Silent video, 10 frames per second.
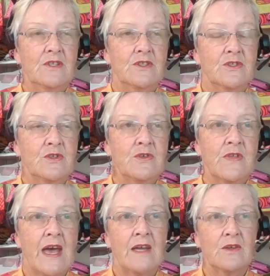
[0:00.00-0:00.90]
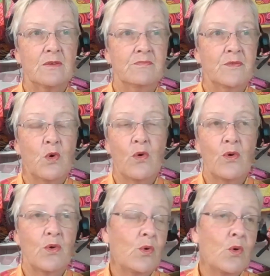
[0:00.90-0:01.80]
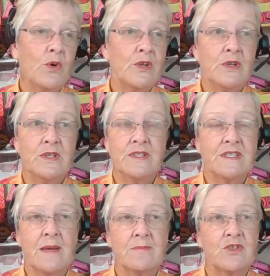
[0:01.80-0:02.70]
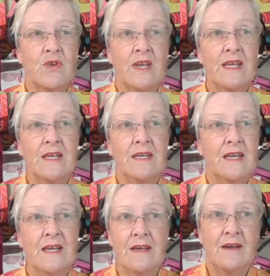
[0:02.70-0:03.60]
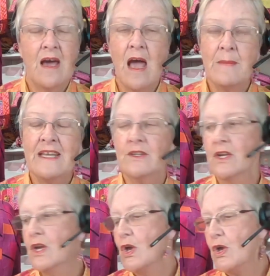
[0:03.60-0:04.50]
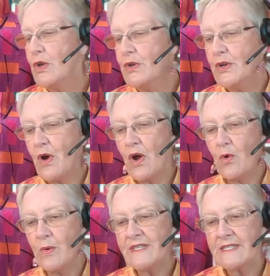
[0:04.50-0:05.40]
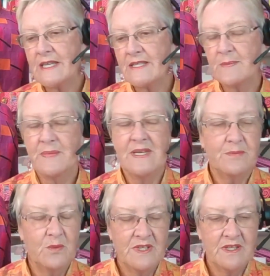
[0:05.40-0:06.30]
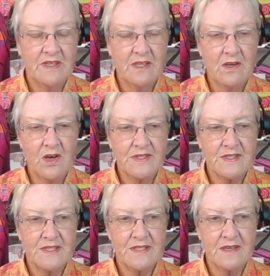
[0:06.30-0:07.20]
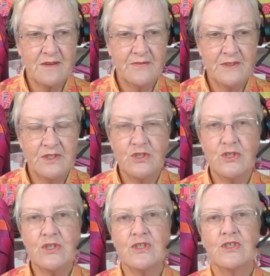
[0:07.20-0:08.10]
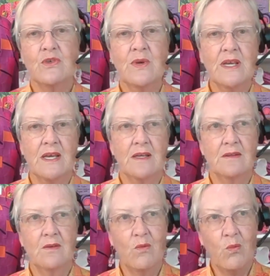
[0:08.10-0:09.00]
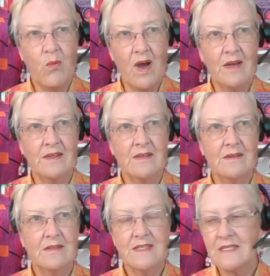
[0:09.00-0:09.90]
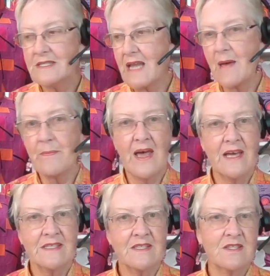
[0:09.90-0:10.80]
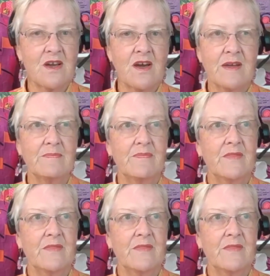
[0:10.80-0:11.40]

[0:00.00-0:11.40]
to do that, or you can step straight in here. I mean, I always say to people when they're in class and stuff, you're just doing it one step at a time.